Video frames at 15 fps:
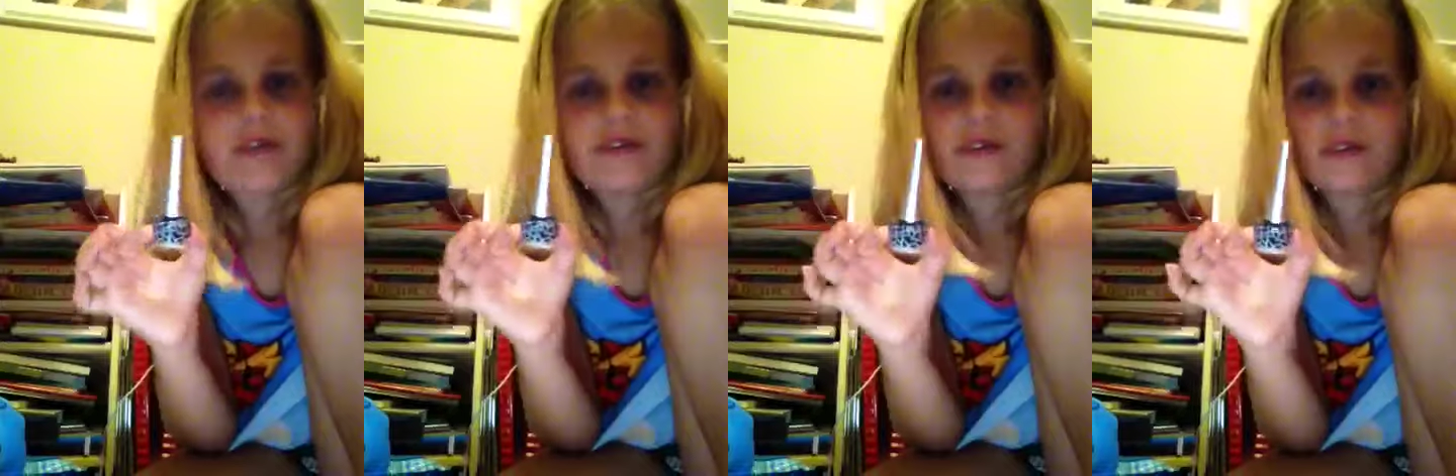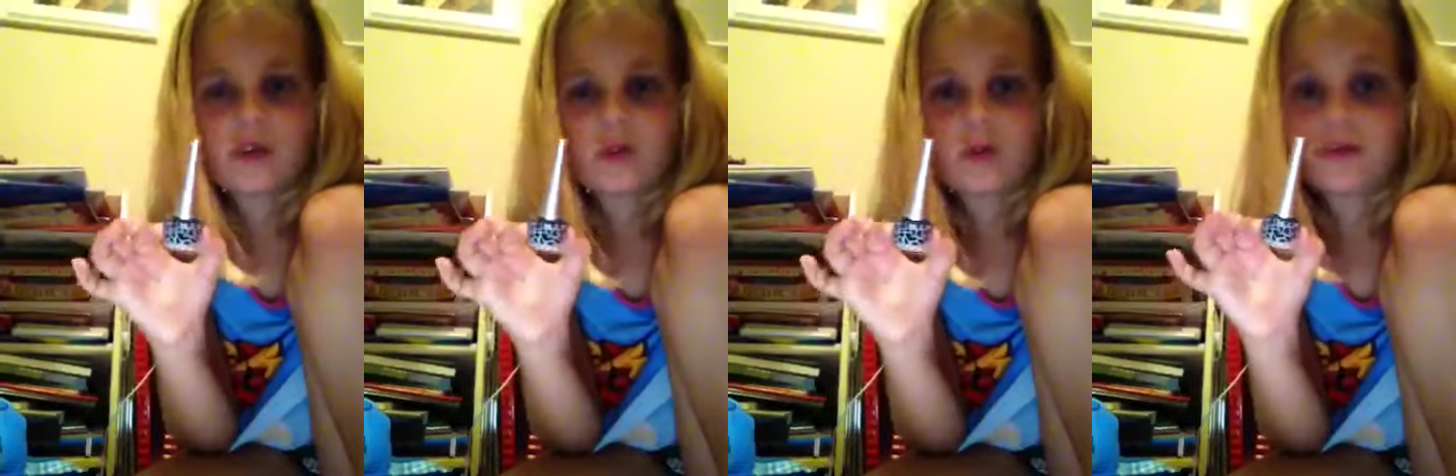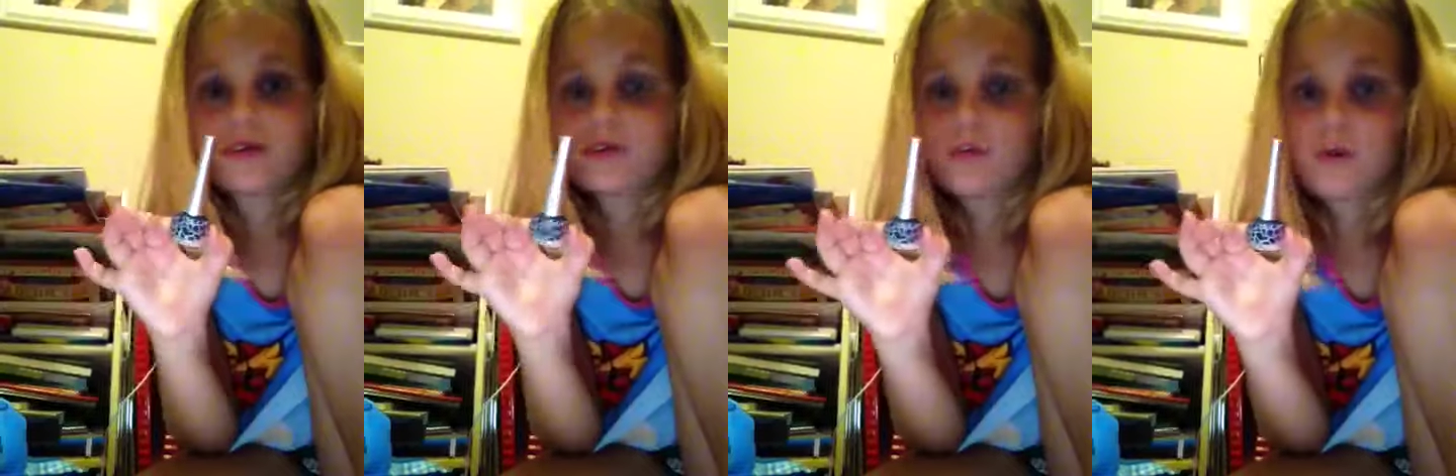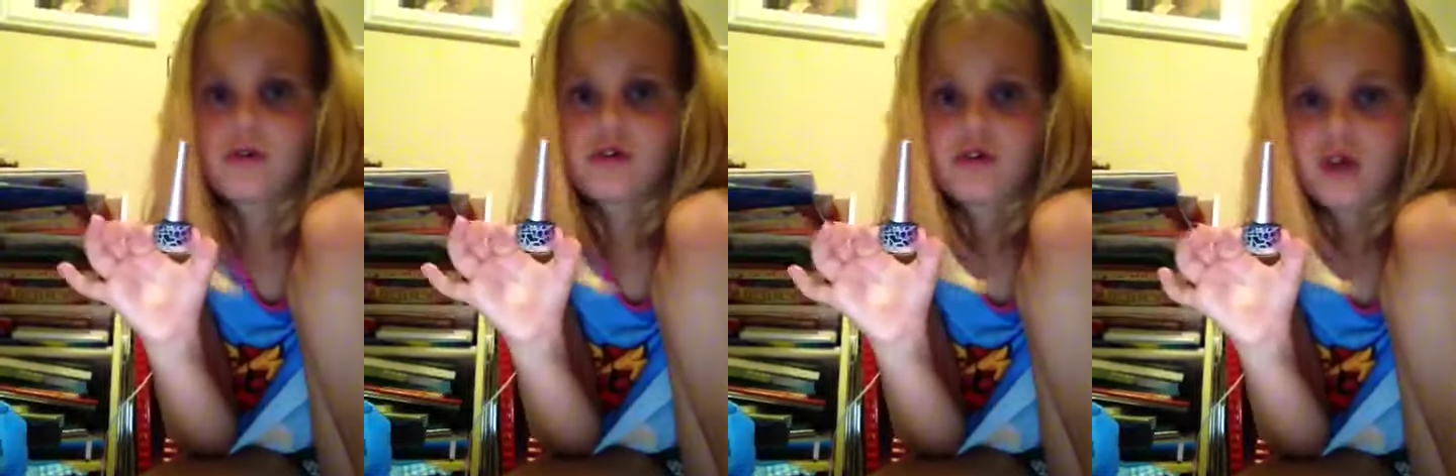That's going to waste too
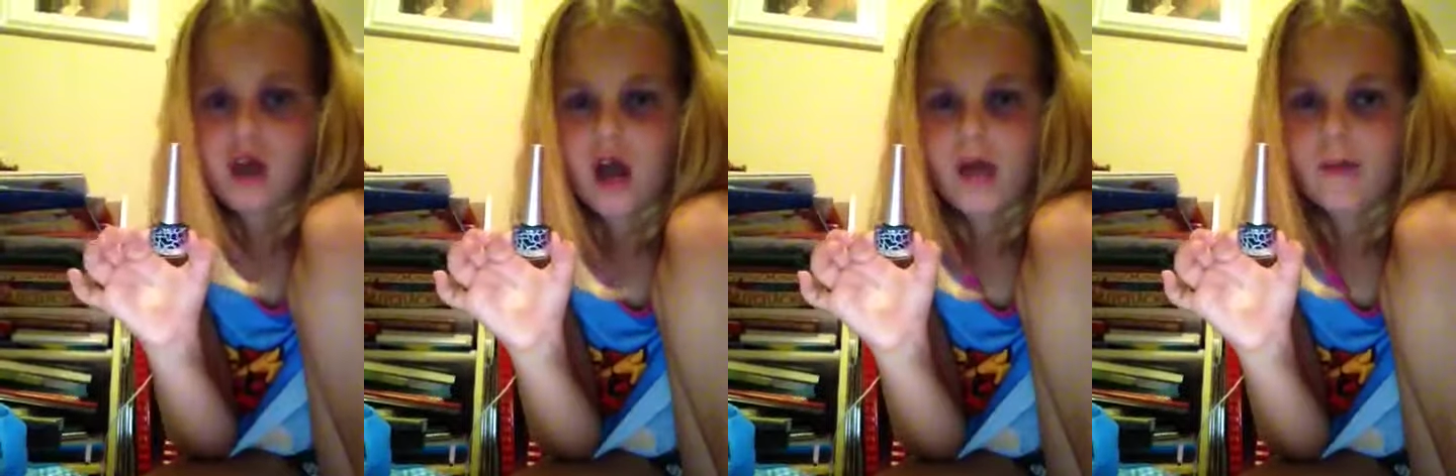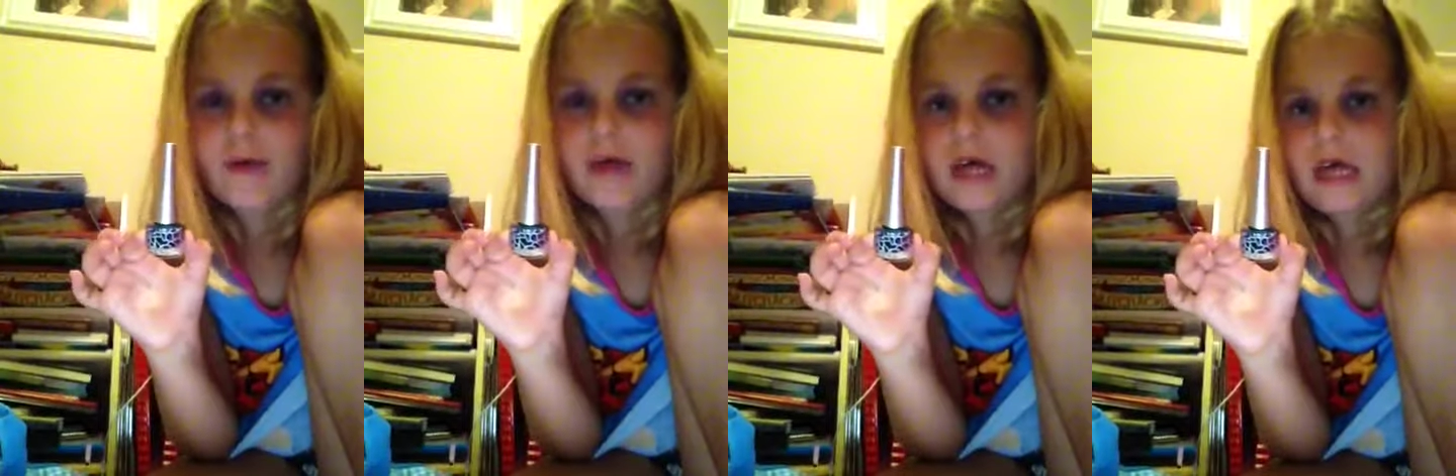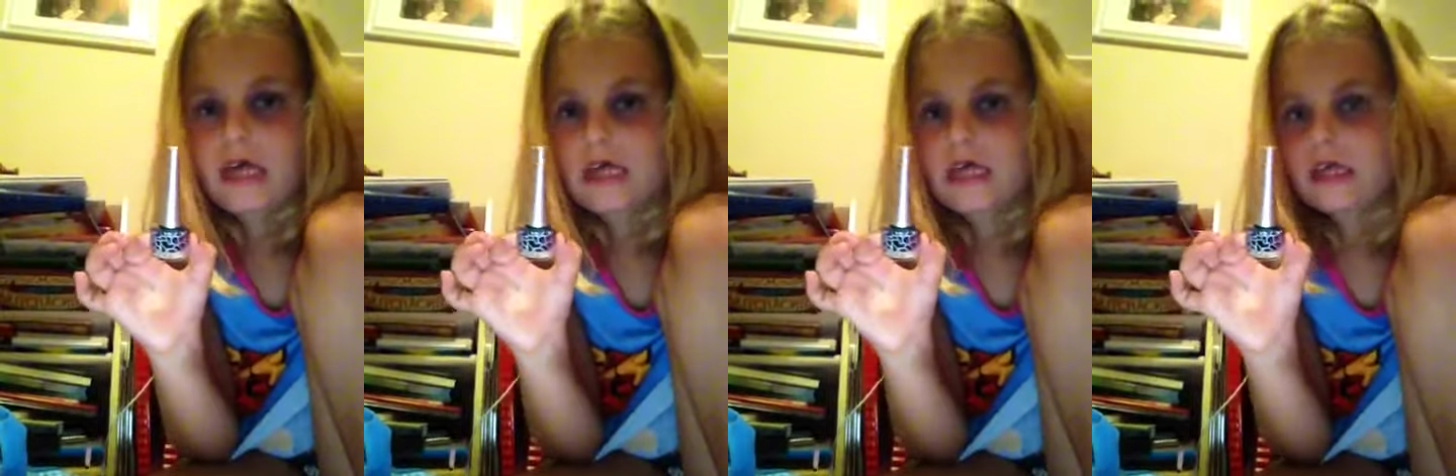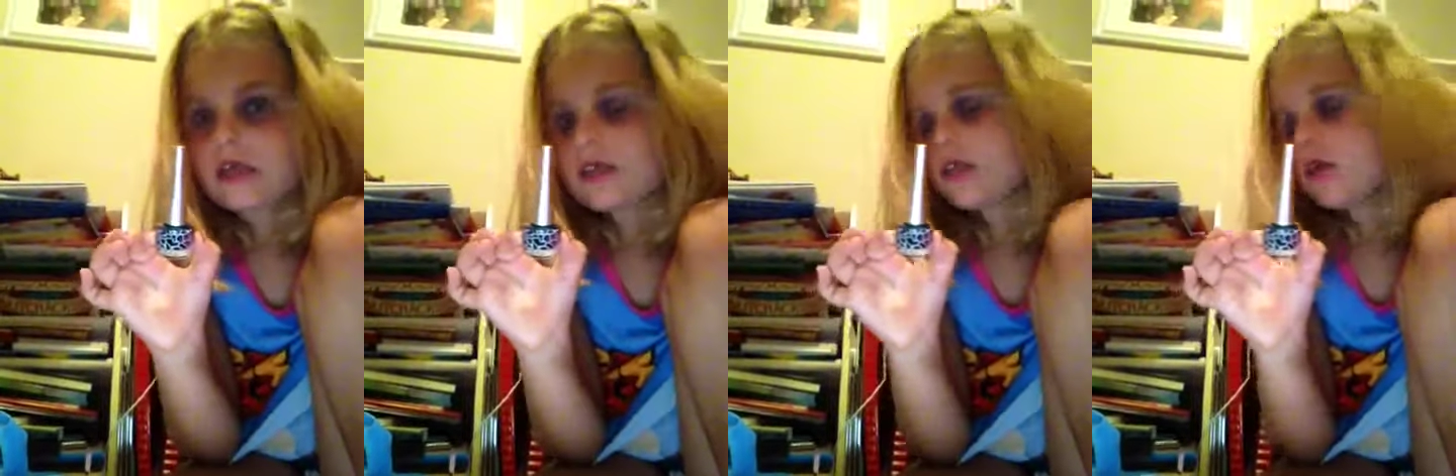much time.
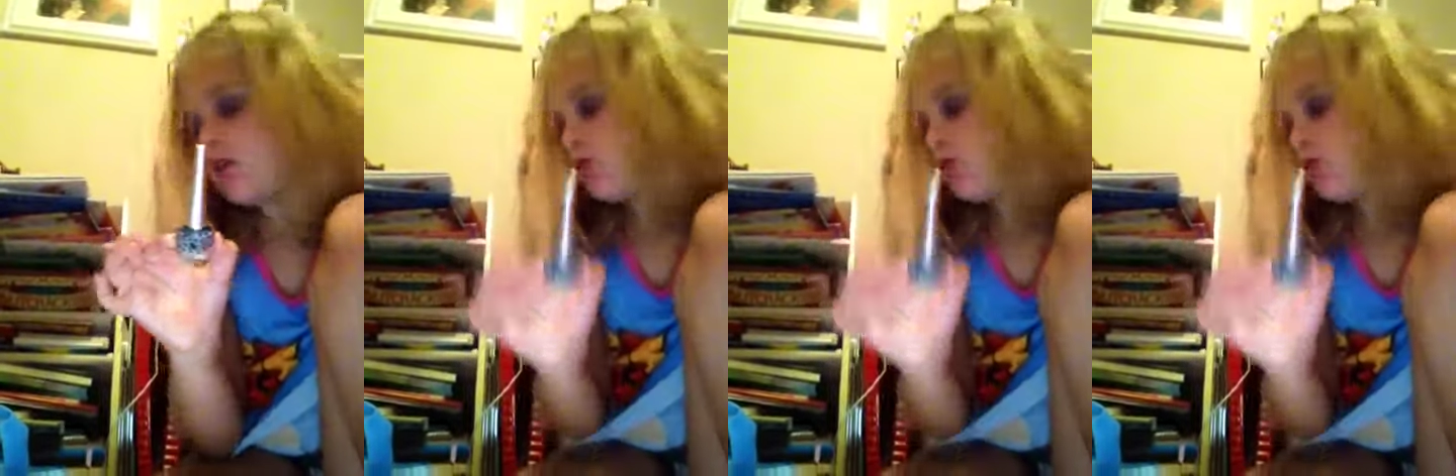So.